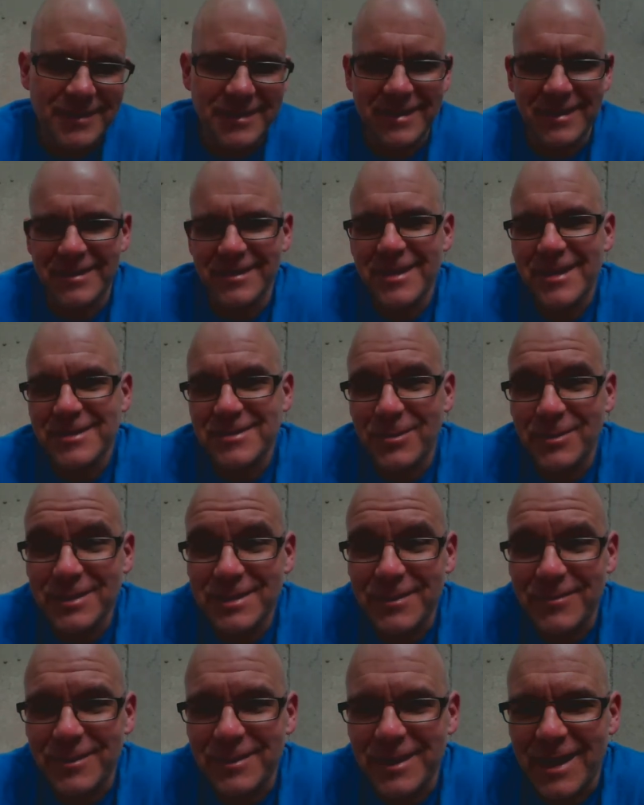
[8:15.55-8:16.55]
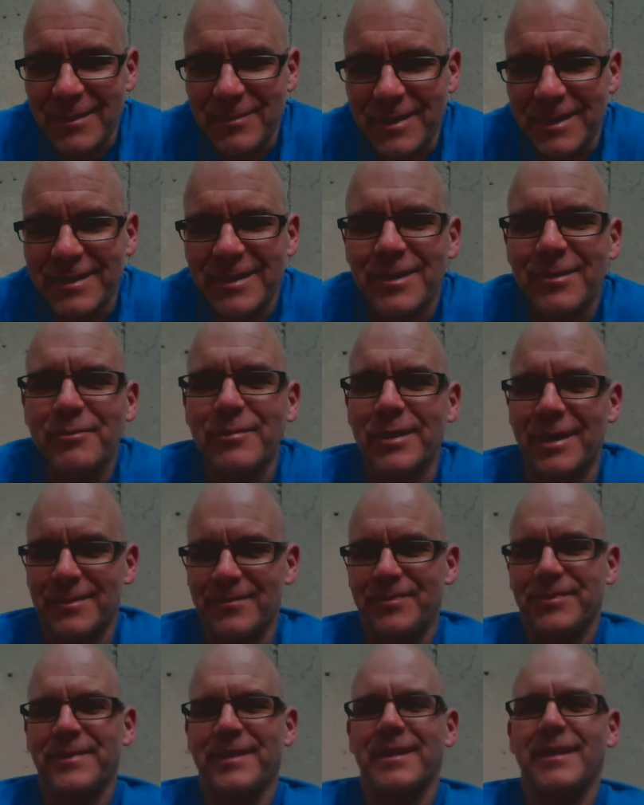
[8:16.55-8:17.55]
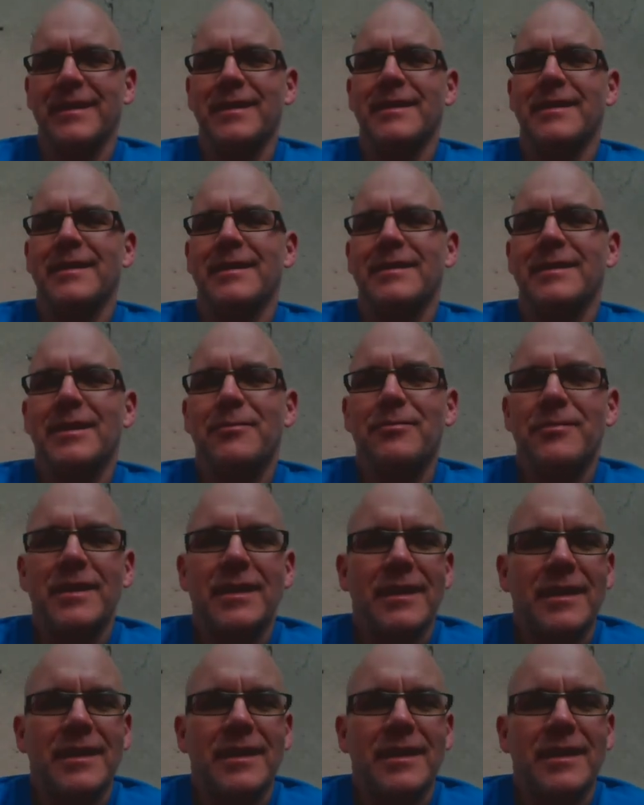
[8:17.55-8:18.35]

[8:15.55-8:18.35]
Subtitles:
Totally different topic. But, yep,